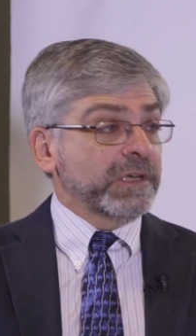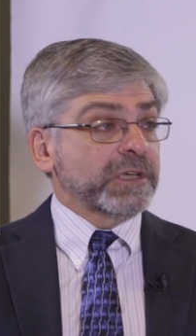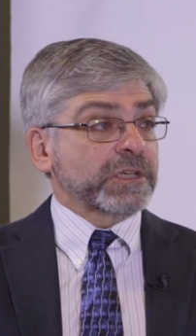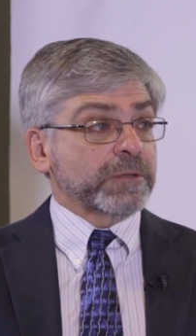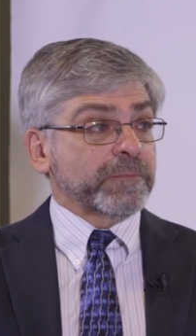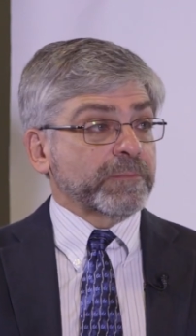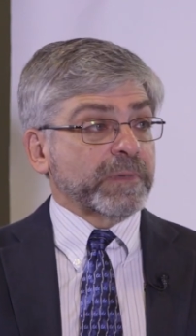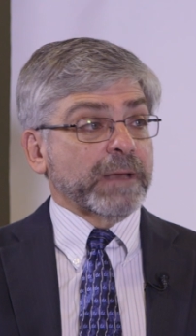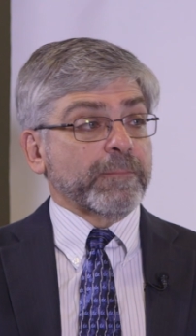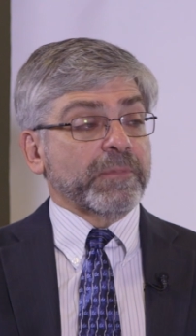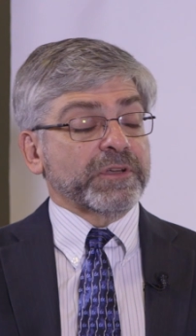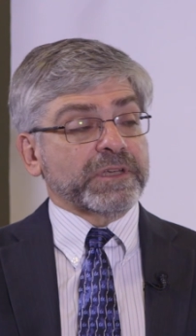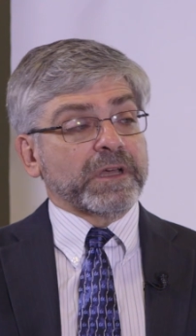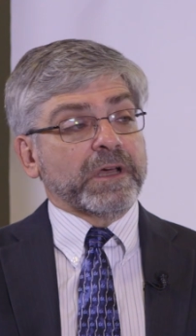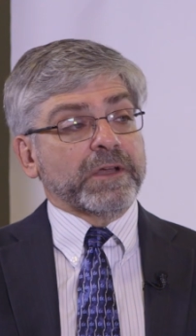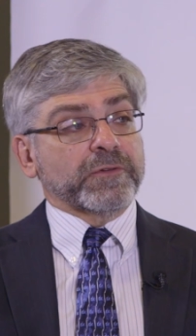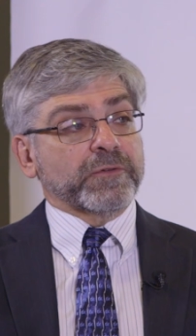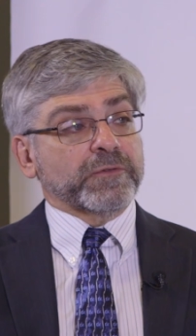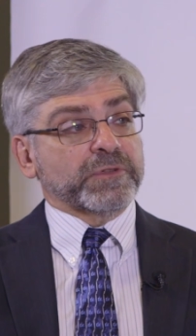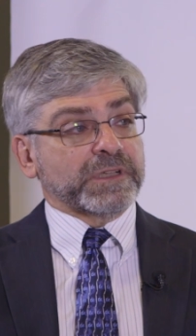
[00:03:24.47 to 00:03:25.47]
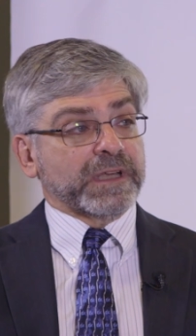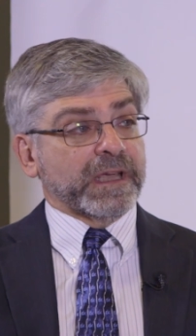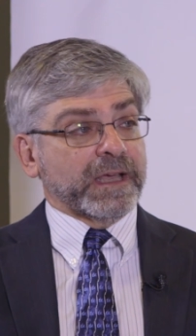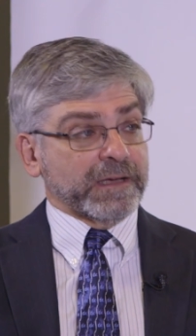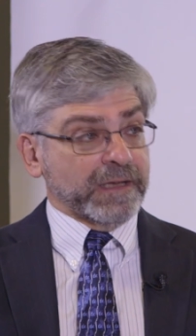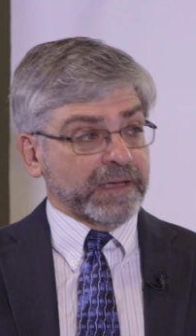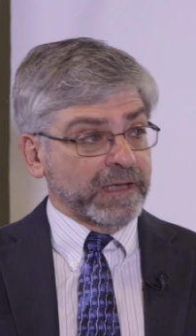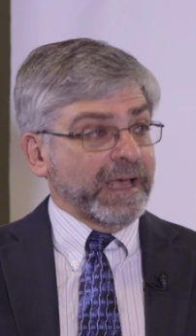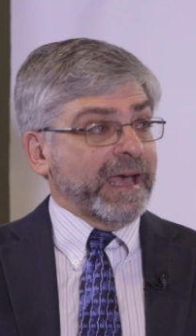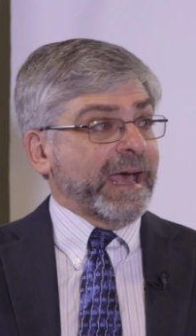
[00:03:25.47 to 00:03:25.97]
to be able to
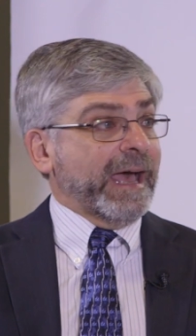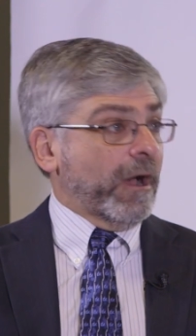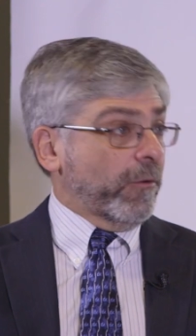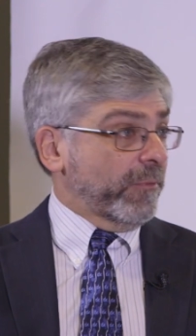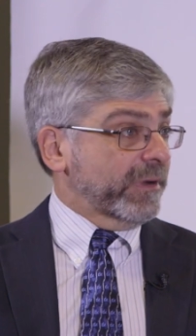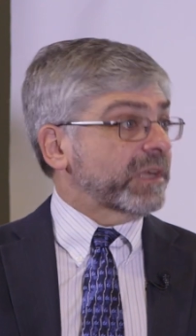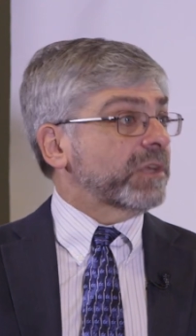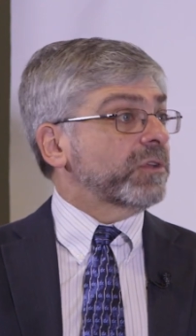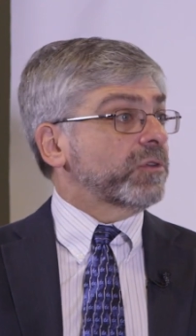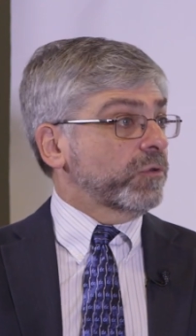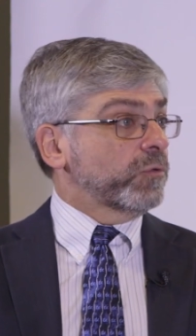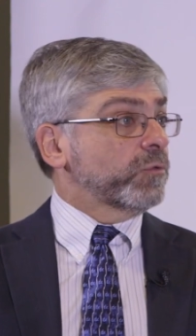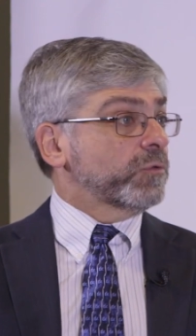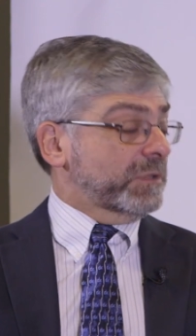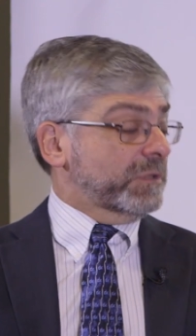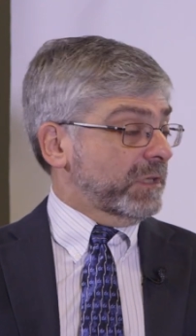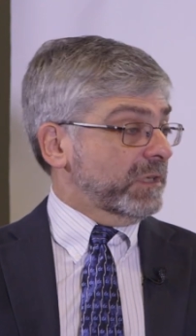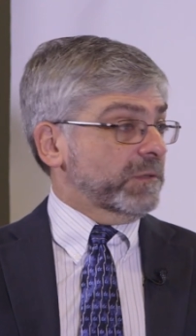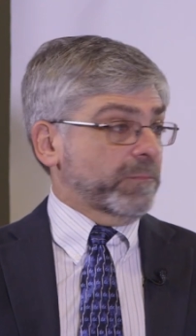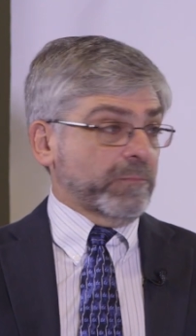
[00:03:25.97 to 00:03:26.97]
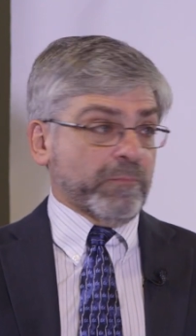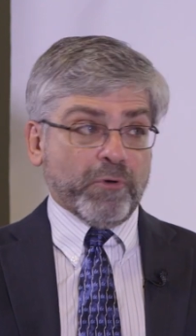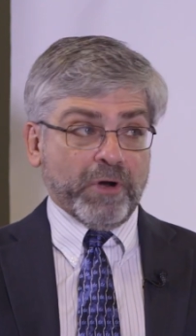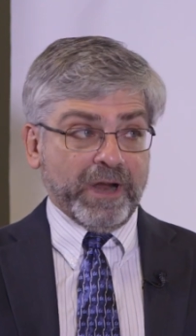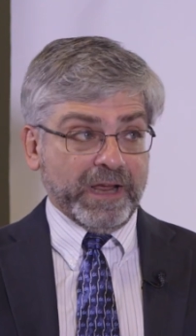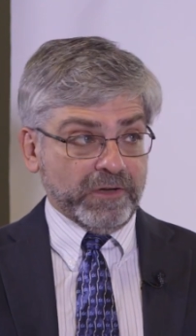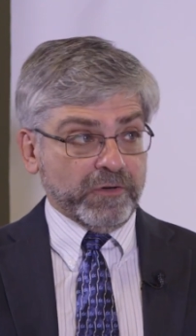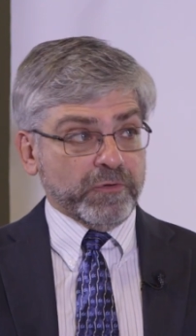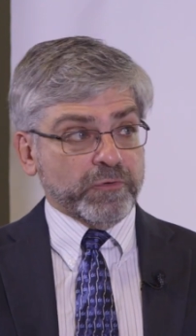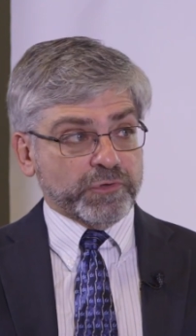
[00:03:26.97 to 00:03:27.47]
understand how we can use this
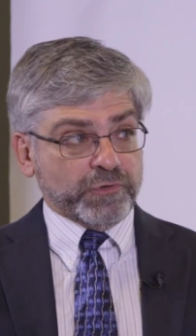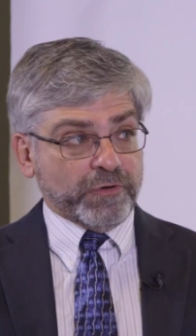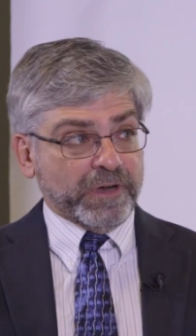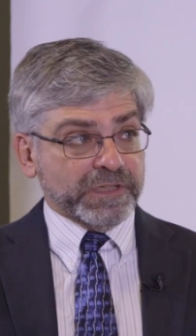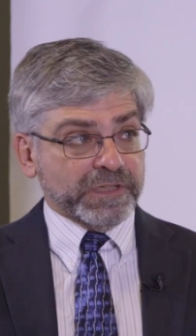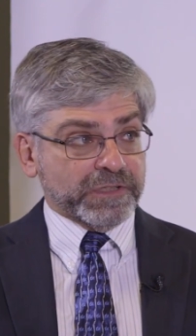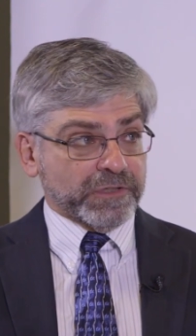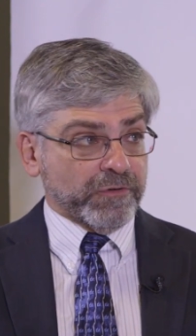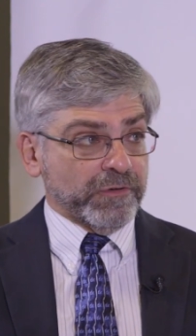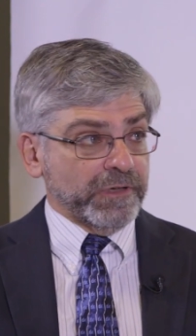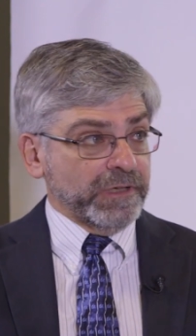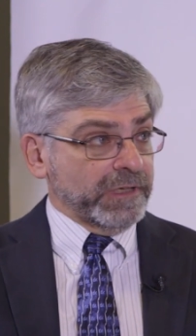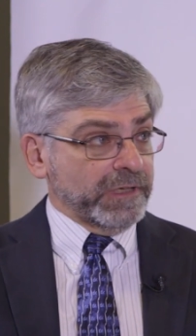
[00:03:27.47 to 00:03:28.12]
brand new tracer